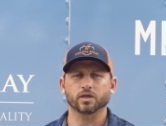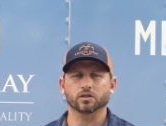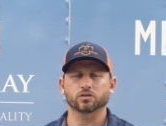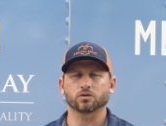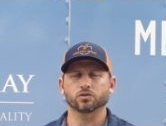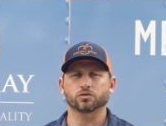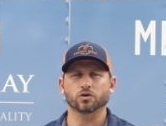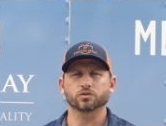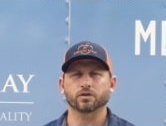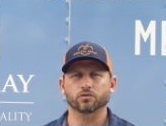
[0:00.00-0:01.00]
And so the
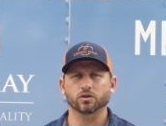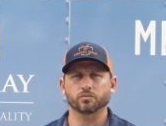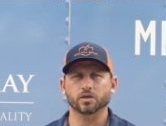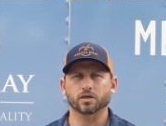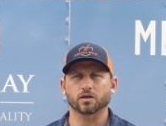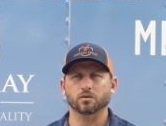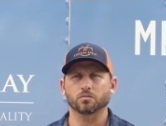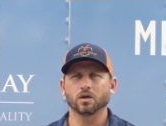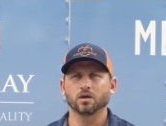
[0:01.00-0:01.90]
drones have really become